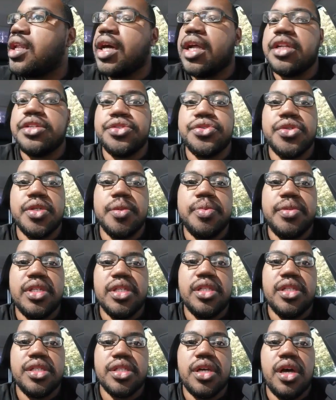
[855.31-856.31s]
a lot of trips
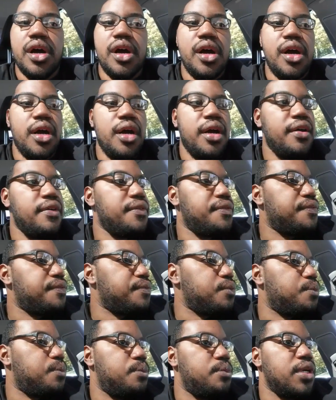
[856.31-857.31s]
in this car.
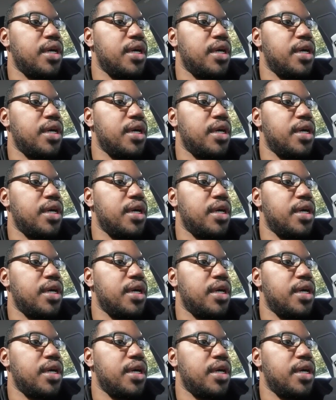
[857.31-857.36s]
I've